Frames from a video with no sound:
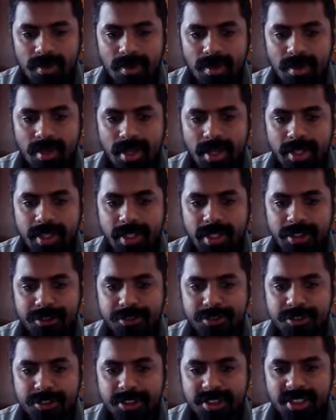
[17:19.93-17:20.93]
Knight
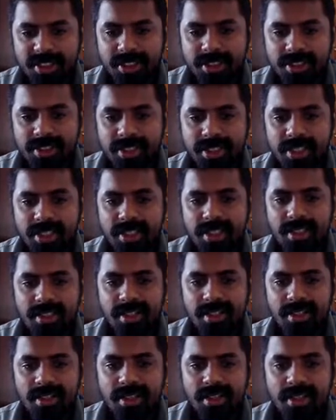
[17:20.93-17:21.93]
f3 check.
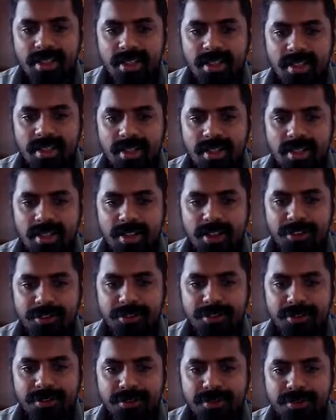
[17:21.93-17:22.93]

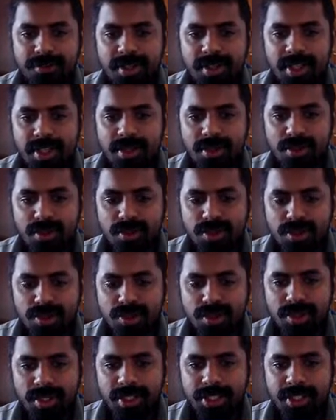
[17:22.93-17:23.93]
If king goes
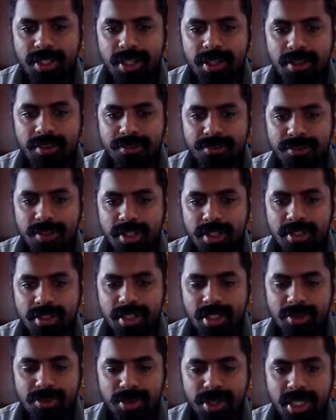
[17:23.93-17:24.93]
to hit f1,
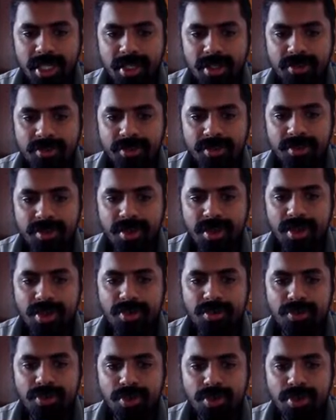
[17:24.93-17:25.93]
then we can
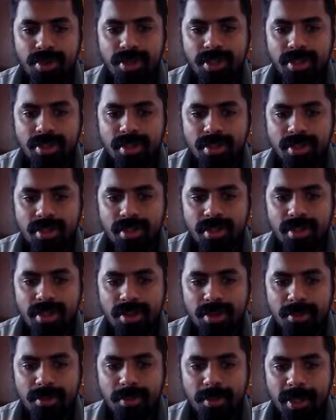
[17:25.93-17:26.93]
fork
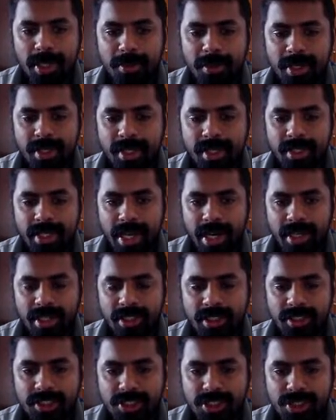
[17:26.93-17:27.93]
by playing knight
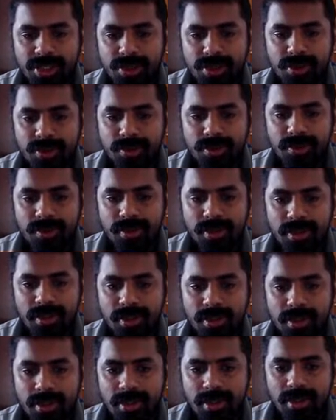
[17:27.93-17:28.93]
h2.
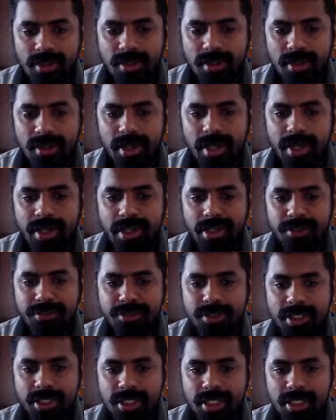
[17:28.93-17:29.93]
Knight
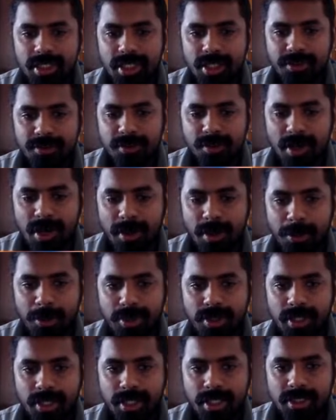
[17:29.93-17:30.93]
f3 check. If
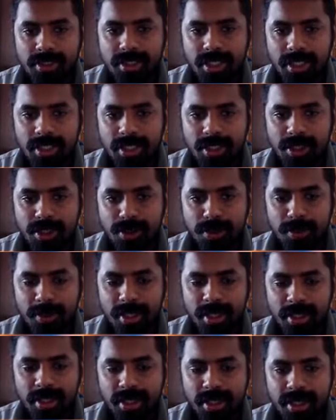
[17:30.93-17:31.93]
opponent decided to
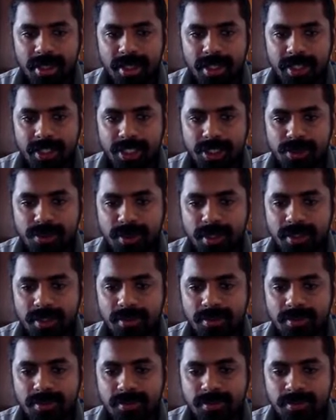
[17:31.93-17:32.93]
play king
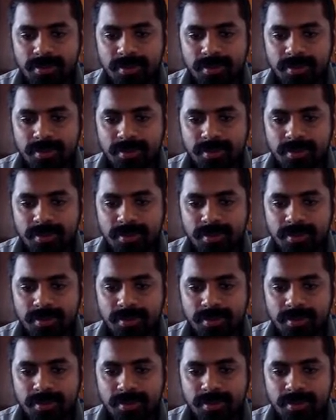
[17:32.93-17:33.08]
h1,